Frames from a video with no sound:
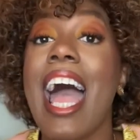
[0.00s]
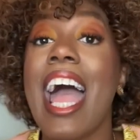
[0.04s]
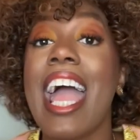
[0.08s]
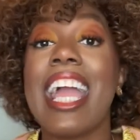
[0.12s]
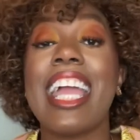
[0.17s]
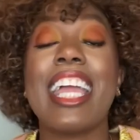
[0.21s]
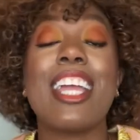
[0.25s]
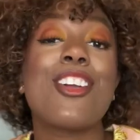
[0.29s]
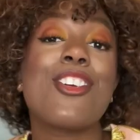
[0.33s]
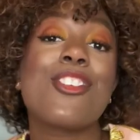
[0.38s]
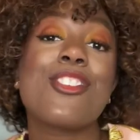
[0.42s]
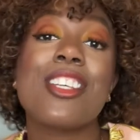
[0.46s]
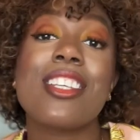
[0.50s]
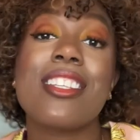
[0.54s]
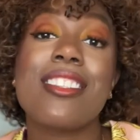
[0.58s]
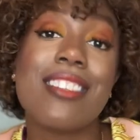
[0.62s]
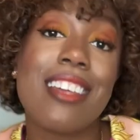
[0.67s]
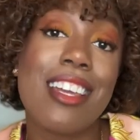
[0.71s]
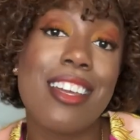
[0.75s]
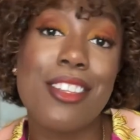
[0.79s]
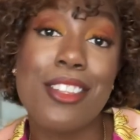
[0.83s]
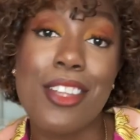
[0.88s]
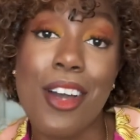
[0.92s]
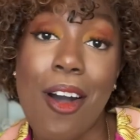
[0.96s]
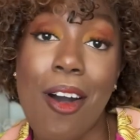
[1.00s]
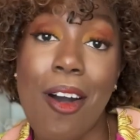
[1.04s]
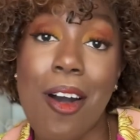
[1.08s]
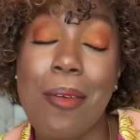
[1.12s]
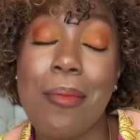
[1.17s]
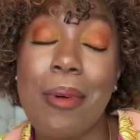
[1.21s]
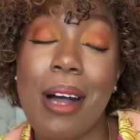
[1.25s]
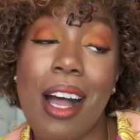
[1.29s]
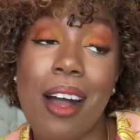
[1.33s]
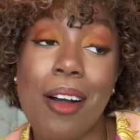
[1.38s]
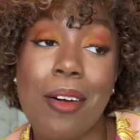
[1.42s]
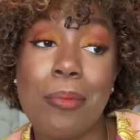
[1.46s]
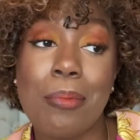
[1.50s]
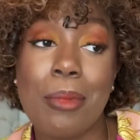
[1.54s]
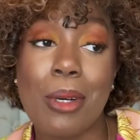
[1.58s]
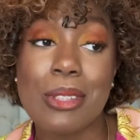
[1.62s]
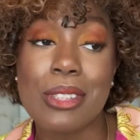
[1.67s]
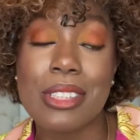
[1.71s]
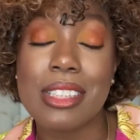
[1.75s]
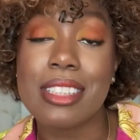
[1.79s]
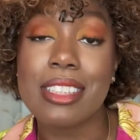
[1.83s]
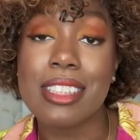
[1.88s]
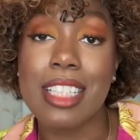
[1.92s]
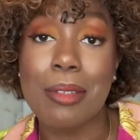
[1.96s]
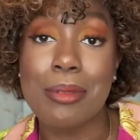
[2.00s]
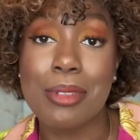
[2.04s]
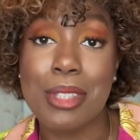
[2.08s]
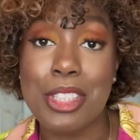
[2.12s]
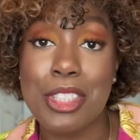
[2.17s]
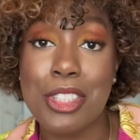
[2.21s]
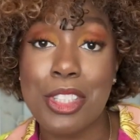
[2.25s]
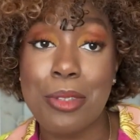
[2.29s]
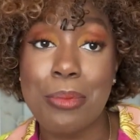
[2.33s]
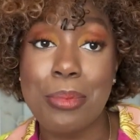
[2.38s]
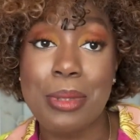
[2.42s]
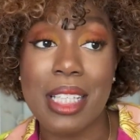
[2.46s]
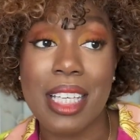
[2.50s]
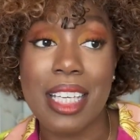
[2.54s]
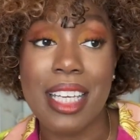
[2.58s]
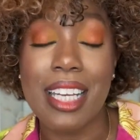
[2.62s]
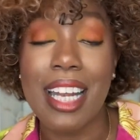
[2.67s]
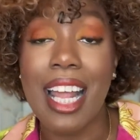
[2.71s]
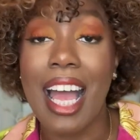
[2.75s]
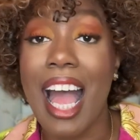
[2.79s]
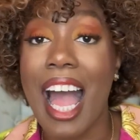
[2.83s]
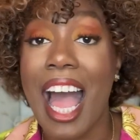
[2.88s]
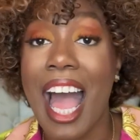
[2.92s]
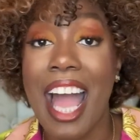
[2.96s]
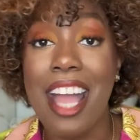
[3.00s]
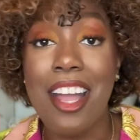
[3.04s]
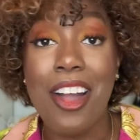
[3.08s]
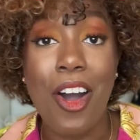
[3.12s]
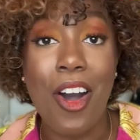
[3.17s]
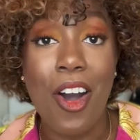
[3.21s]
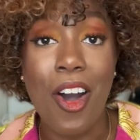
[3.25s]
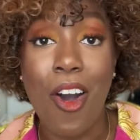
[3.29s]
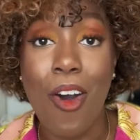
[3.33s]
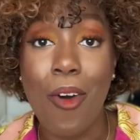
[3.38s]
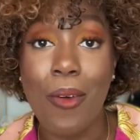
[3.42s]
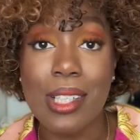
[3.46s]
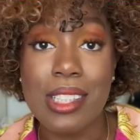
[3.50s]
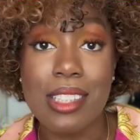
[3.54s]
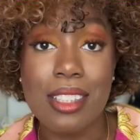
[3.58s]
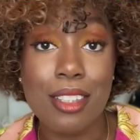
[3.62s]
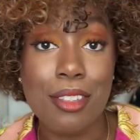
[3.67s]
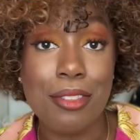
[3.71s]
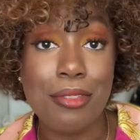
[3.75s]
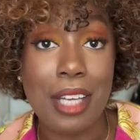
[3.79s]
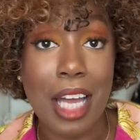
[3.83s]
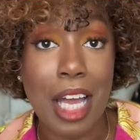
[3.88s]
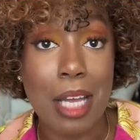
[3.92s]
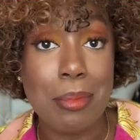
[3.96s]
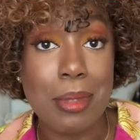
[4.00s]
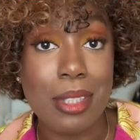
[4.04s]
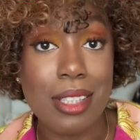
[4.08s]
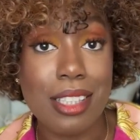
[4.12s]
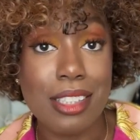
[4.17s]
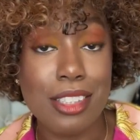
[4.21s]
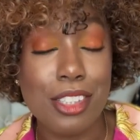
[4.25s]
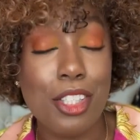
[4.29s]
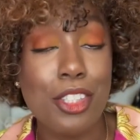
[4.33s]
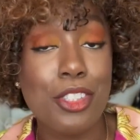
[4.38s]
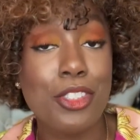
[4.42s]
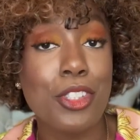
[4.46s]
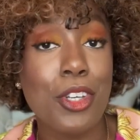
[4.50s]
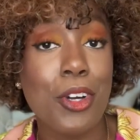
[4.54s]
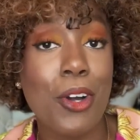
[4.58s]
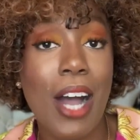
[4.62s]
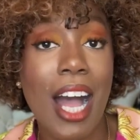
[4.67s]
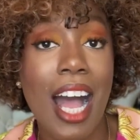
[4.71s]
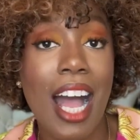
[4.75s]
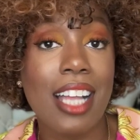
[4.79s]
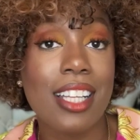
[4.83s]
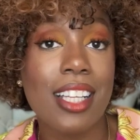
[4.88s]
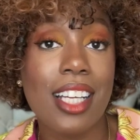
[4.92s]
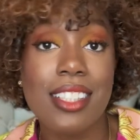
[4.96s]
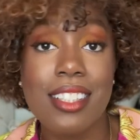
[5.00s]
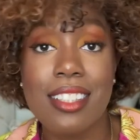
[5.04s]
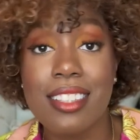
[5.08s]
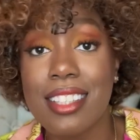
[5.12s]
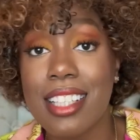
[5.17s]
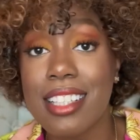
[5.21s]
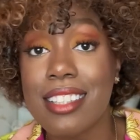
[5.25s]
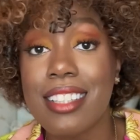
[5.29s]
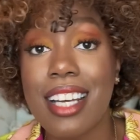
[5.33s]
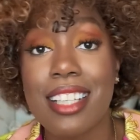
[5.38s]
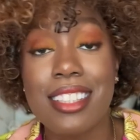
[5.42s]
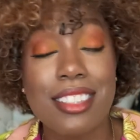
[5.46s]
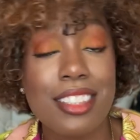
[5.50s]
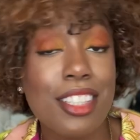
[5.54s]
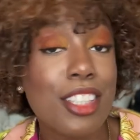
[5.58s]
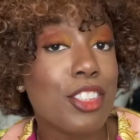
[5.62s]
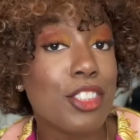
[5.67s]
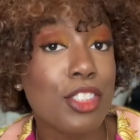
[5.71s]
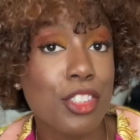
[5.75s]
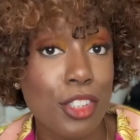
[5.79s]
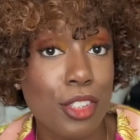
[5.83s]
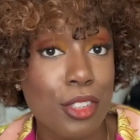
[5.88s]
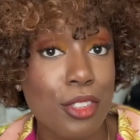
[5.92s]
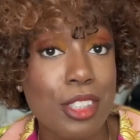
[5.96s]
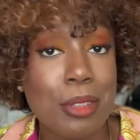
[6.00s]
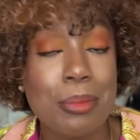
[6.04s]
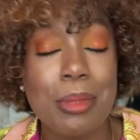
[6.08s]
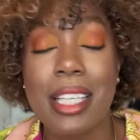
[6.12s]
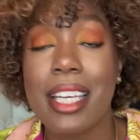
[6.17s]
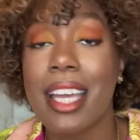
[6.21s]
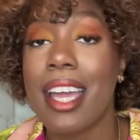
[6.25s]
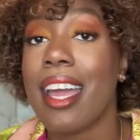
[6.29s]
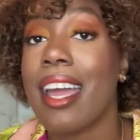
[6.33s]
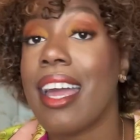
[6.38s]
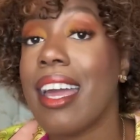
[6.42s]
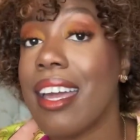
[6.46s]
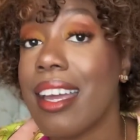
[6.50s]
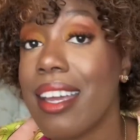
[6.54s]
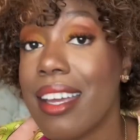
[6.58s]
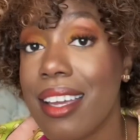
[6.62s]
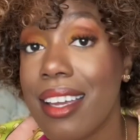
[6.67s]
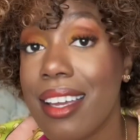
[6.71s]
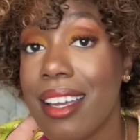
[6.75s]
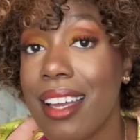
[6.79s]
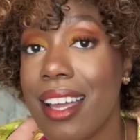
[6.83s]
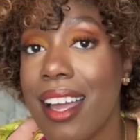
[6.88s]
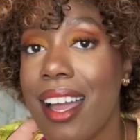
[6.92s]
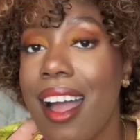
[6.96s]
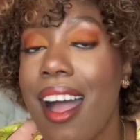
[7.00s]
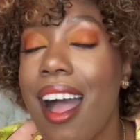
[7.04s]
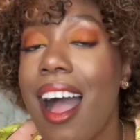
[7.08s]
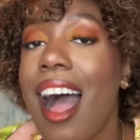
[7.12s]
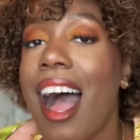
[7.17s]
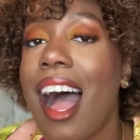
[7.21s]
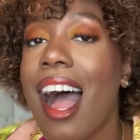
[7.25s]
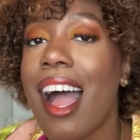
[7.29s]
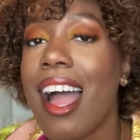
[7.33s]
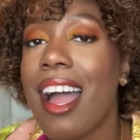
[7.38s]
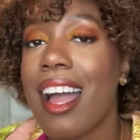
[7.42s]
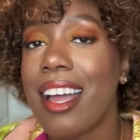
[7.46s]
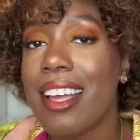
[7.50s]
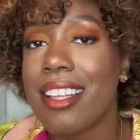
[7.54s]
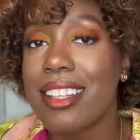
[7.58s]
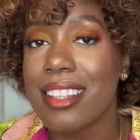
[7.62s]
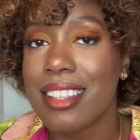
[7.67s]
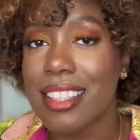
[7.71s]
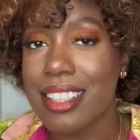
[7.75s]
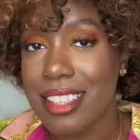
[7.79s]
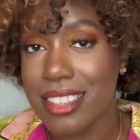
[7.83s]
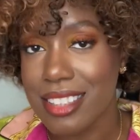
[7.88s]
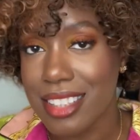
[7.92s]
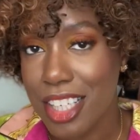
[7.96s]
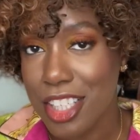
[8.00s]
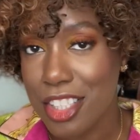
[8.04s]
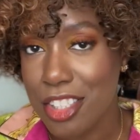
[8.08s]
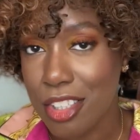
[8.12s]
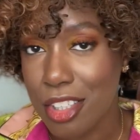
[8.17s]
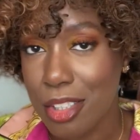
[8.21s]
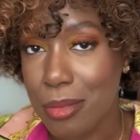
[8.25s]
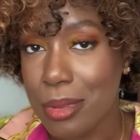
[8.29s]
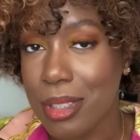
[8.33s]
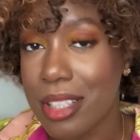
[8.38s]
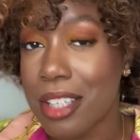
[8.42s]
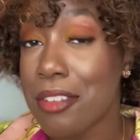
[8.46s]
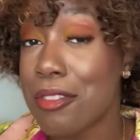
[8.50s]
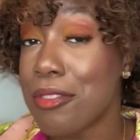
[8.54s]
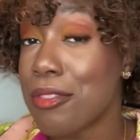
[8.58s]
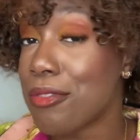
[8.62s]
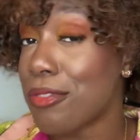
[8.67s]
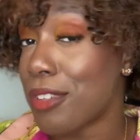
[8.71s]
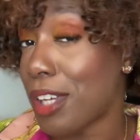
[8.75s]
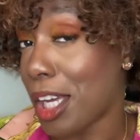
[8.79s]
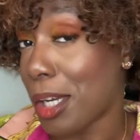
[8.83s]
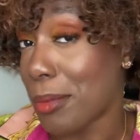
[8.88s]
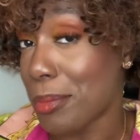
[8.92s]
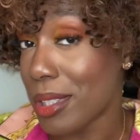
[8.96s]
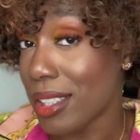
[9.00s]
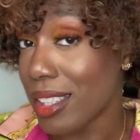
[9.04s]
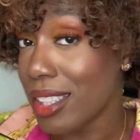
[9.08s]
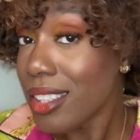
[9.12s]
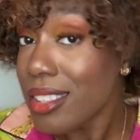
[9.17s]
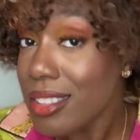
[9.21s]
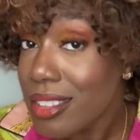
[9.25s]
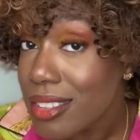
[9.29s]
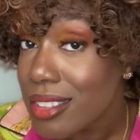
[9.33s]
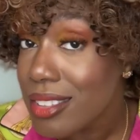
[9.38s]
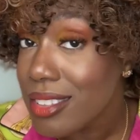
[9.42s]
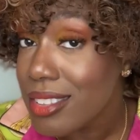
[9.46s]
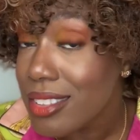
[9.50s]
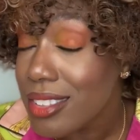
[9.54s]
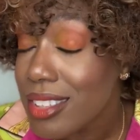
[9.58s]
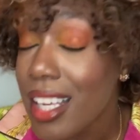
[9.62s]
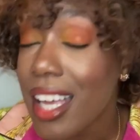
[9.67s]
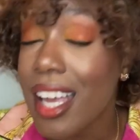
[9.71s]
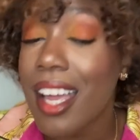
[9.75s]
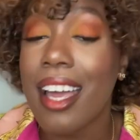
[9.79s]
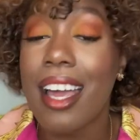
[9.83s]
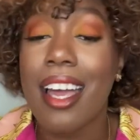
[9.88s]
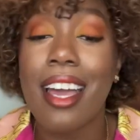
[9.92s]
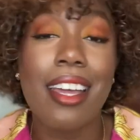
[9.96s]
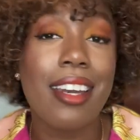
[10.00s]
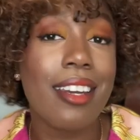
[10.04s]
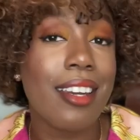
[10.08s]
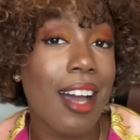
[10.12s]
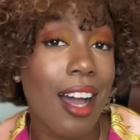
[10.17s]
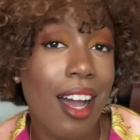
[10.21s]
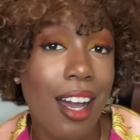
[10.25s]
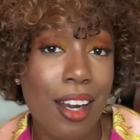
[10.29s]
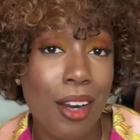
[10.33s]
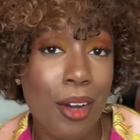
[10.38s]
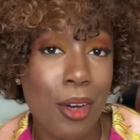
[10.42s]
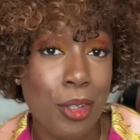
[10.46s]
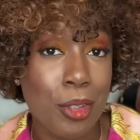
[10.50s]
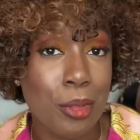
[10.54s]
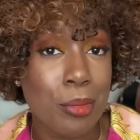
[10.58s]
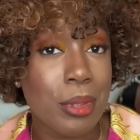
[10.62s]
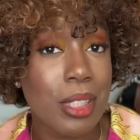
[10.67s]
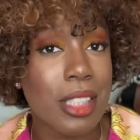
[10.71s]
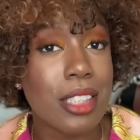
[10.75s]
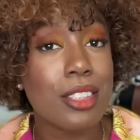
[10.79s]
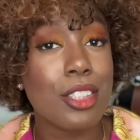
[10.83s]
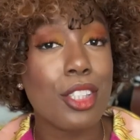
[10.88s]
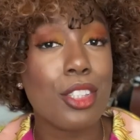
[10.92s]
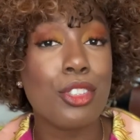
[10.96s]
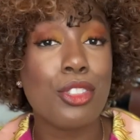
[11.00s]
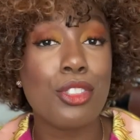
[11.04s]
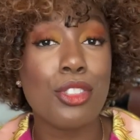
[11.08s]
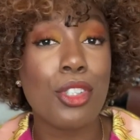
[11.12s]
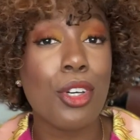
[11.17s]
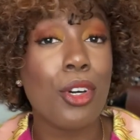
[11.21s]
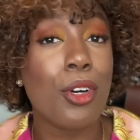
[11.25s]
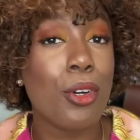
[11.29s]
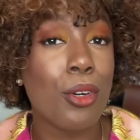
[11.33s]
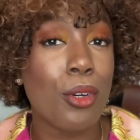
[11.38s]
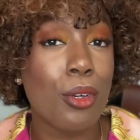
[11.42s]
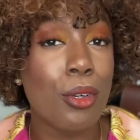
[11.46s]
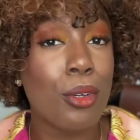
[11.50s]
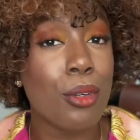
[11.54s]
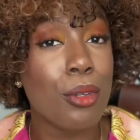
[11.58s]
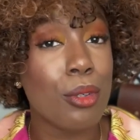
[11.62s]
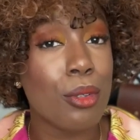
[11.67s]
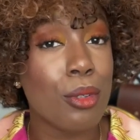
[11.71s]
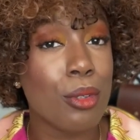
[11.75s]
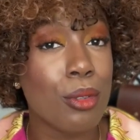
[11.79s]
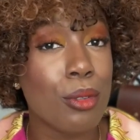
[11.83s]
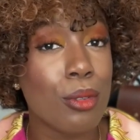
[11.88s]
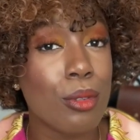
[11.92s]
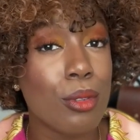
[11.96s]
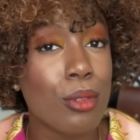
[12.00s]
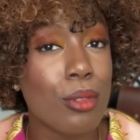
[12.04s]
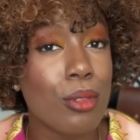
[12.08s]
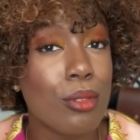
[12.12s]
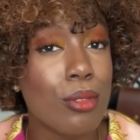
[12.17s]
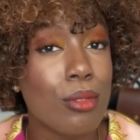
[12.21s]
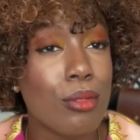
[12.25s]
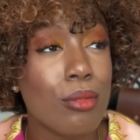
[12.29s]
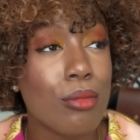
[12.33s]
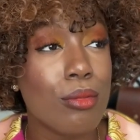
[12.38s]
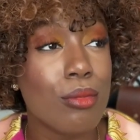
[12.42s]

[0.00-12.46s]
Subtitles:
Here's the thing though, about most of these times I show up late, I always look fabulous. So I like to think that's an excuse. I'm like, hey, at least I showed up looking fabulous and not homeless. So